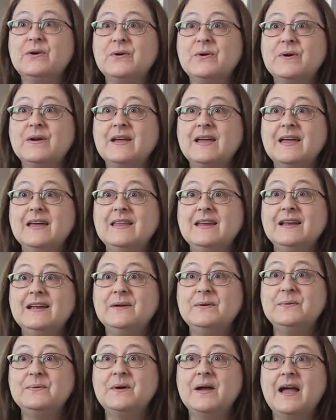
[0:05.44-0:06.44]
cook in
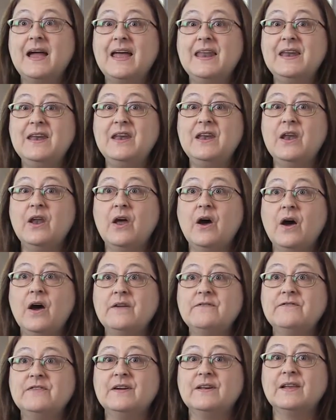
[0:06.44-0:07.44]
it and
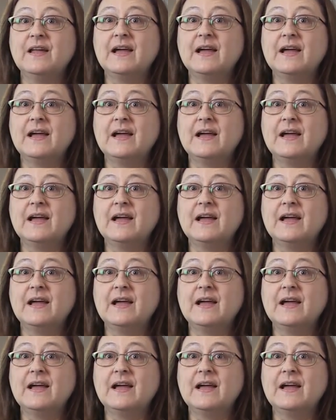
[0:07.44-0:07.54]
not feel